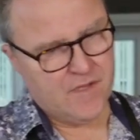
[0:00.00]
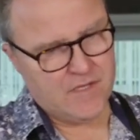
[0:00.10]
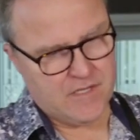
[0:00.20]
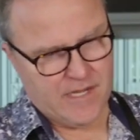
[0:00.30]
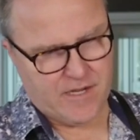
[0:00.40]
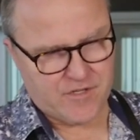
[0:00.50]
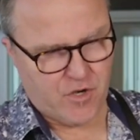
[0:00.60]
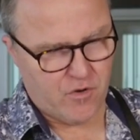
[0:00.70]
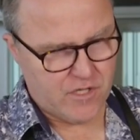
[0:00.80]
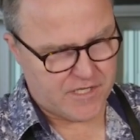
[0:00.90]
This is like a
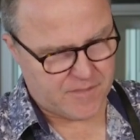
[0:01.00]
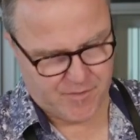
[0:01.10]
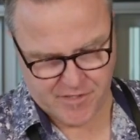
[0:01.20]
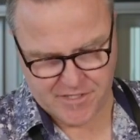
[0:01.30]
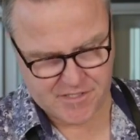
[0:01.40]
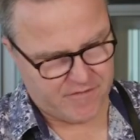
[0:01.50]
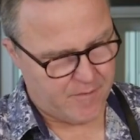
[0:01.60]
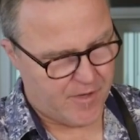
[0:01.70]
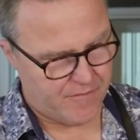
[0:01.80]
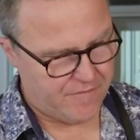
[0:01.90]
total experience of
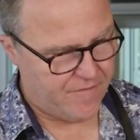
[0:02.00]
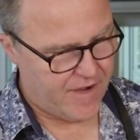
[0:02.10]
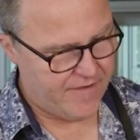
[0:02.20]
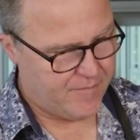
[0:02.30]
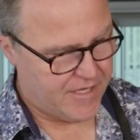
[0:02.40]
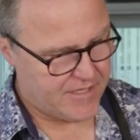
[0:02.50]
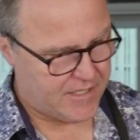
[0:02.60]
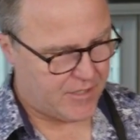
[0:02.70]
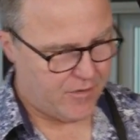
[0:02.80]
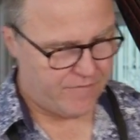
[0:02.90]
about 5
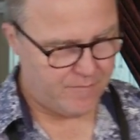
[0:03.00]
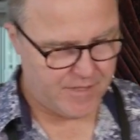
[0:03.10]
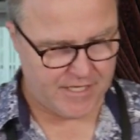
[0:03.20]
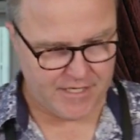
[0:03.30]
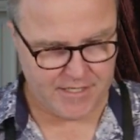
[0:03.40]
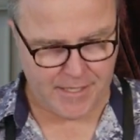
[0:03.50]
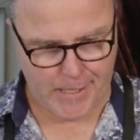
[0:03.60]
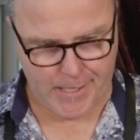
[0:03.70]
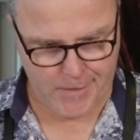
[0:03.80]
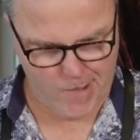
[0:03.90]
minutes to go from beginning to
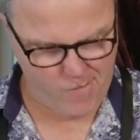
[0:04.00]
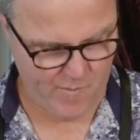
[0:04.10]
end.